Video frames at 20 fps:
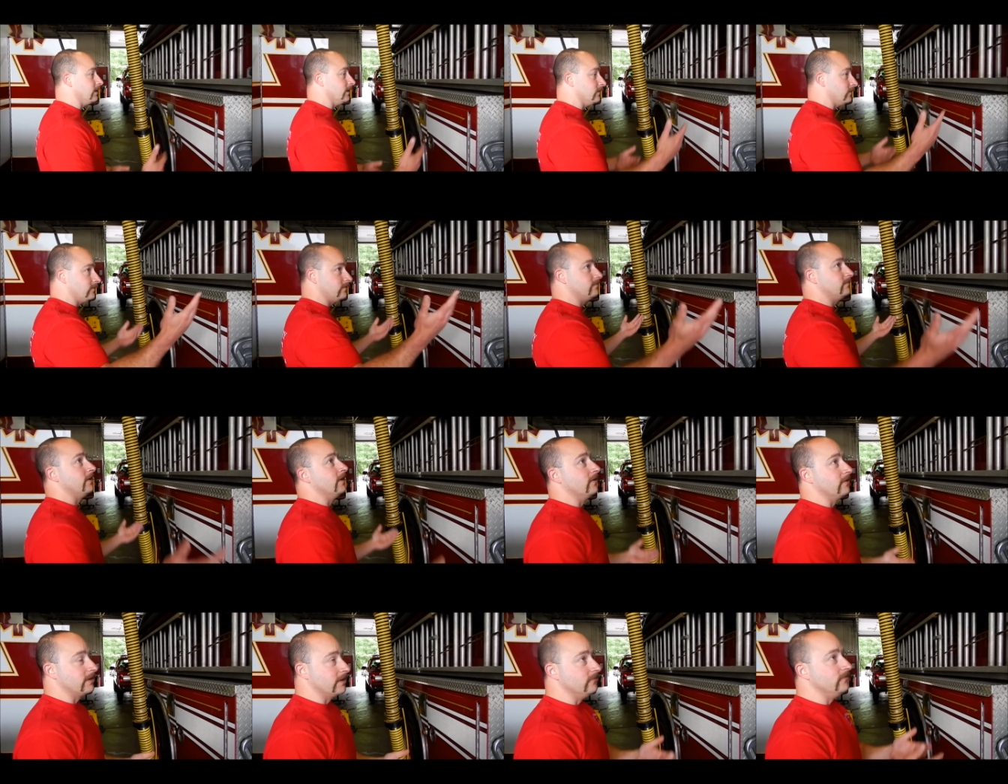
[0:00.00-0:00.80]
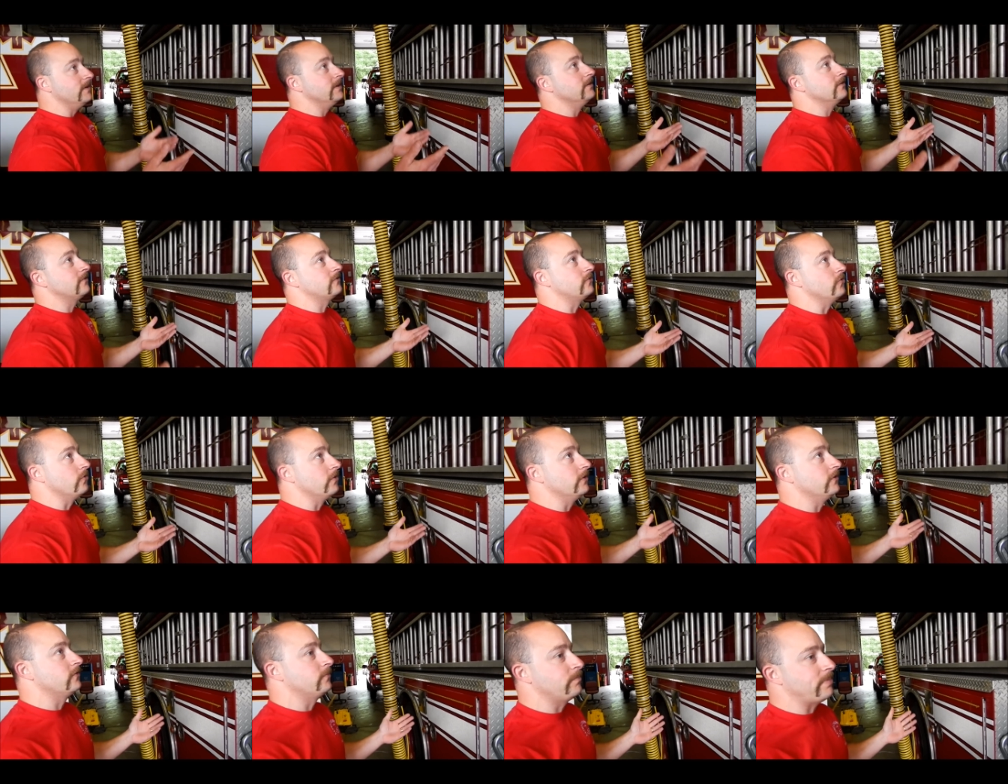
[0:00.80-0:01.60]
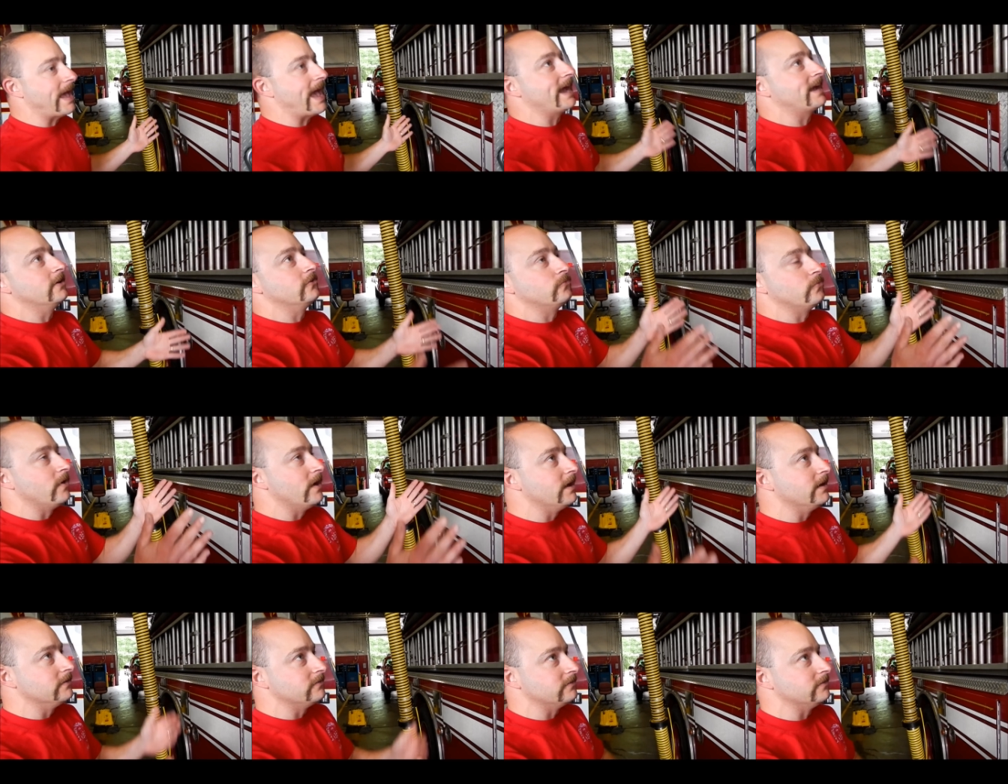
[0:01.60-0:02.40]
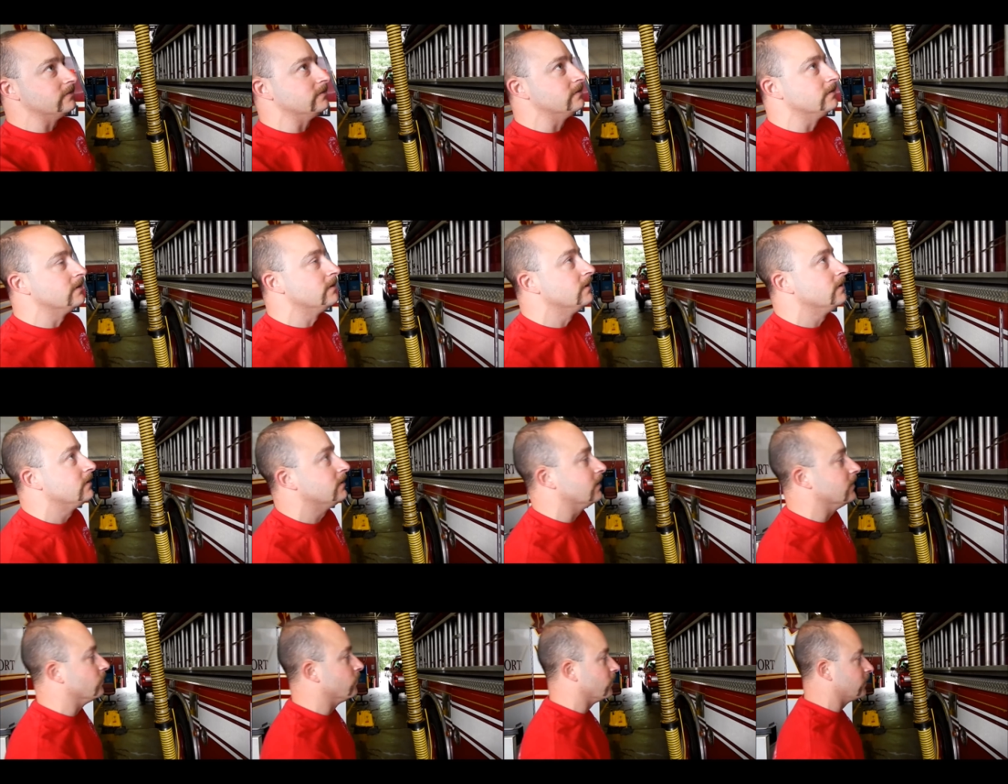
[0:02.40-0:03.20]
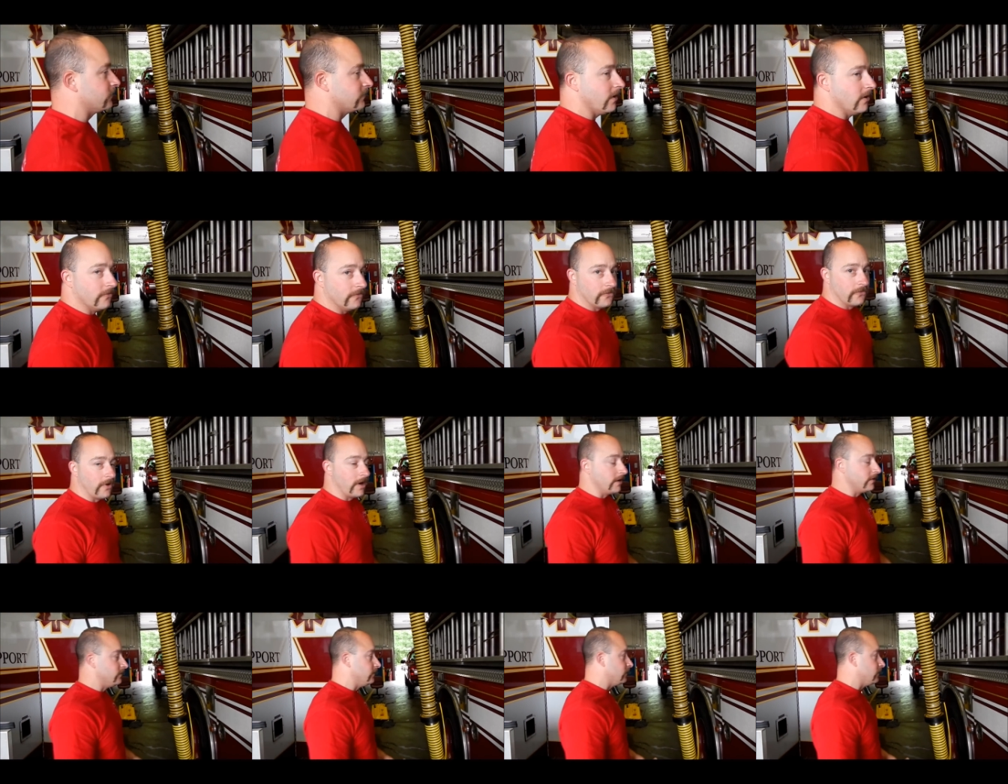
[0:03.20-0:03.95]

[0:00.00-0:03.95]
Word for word: And it's, you know, convenient storage package-wise, and it works out for our